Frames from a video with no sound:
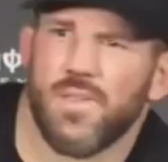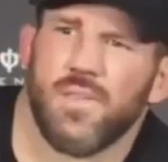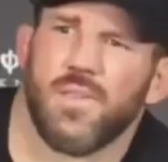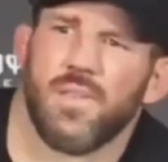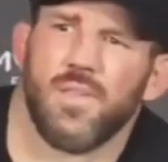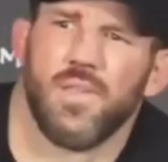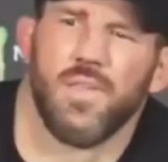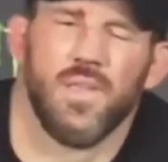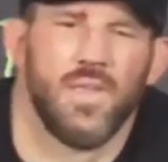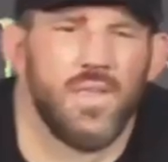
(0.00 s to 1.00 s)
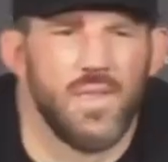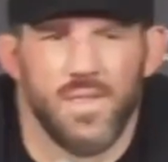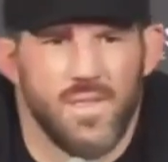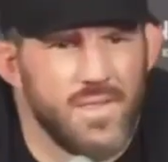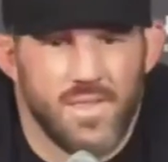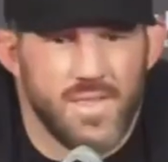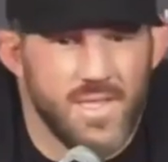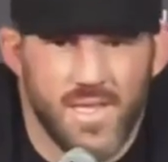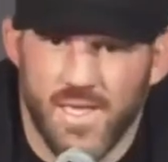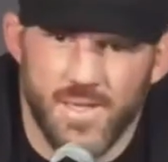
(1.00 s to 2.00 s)
that you're going to see standing
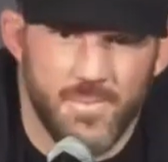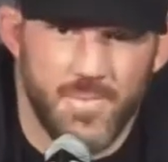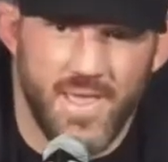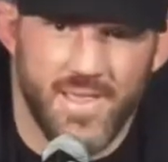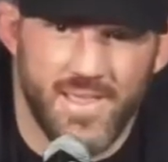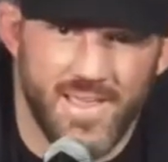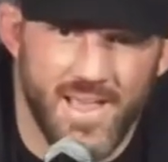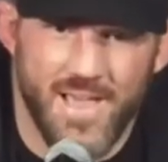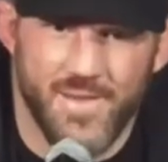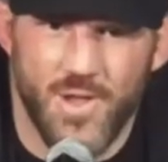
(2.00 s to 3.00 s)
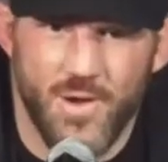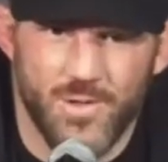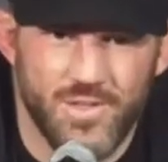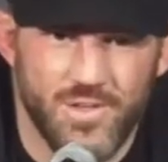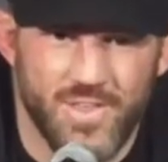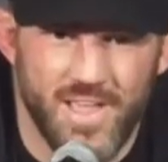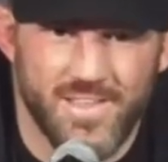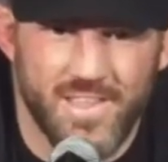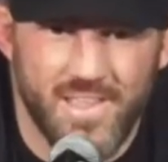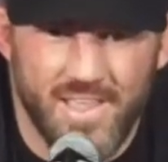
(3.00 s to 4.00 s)
across Man, from you? I have no clue.
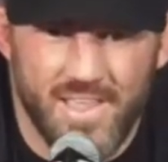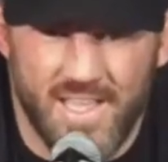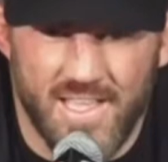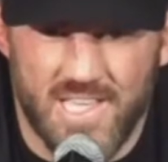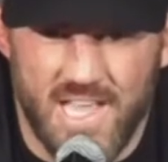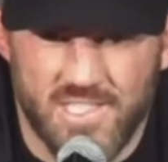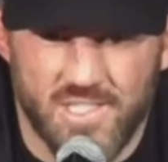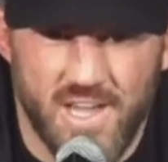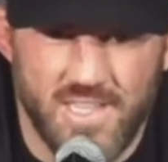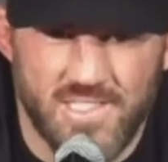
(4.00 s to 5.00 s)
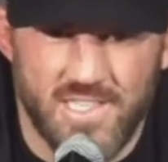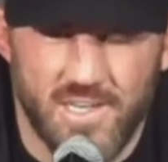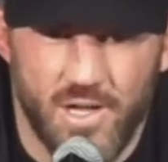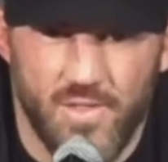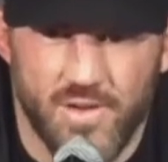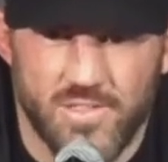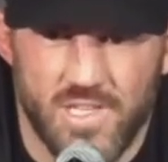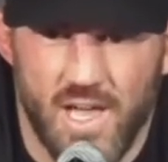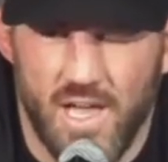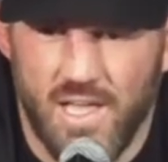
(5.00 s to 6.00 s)
That that side's crazy. You know, there's
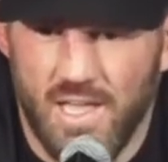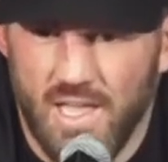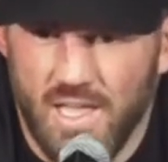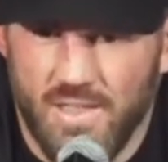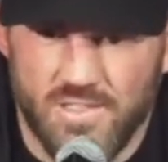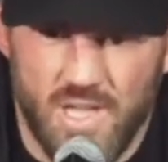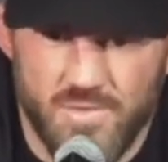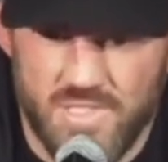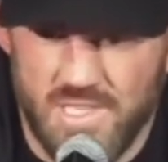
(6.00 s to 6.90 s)
uh, there's obviously